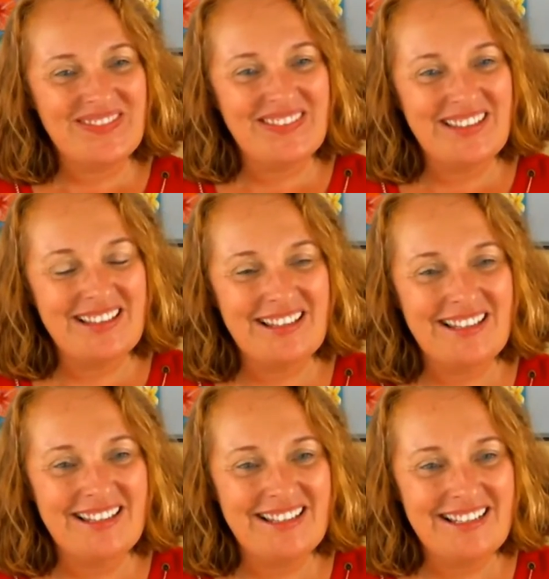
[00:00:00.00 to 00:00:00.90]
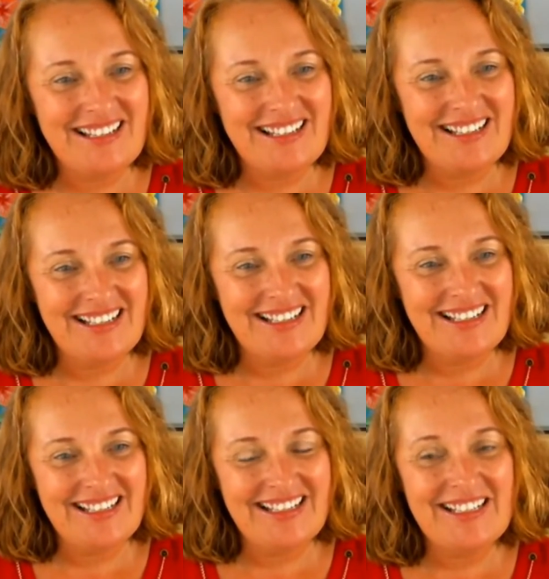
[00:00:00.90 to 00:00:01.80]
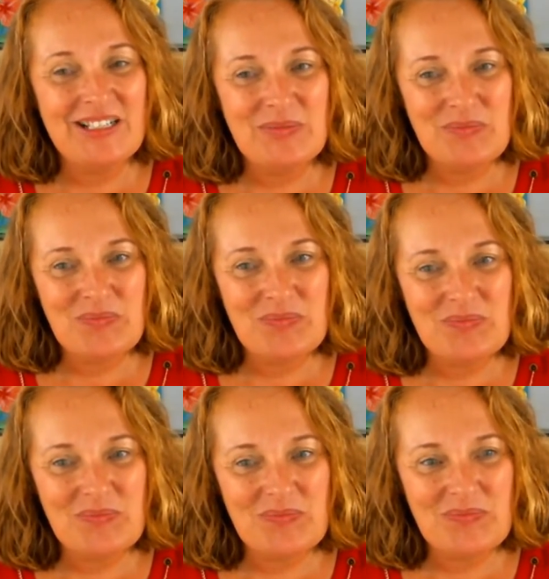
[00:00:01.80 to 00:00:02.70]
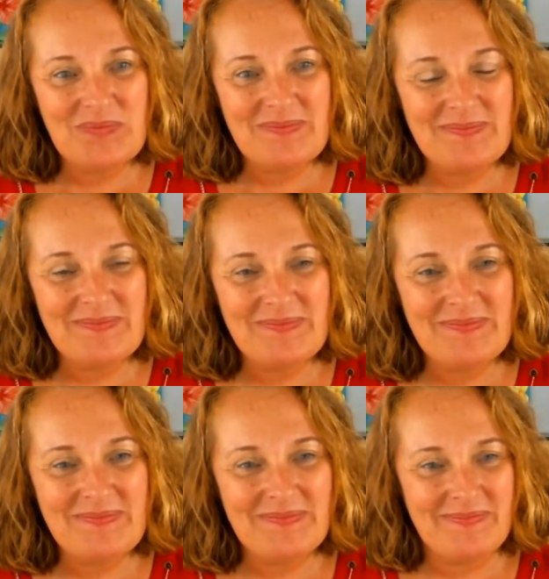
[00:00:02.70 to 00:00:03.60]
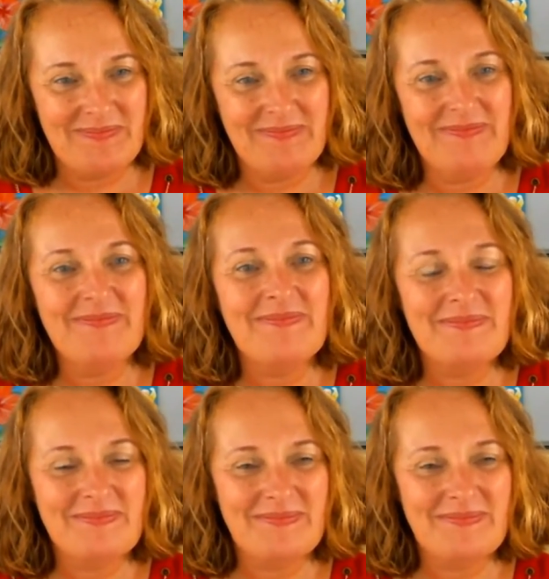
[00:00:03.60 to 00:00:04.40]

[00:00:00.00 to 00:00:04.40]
The person shown says nothing.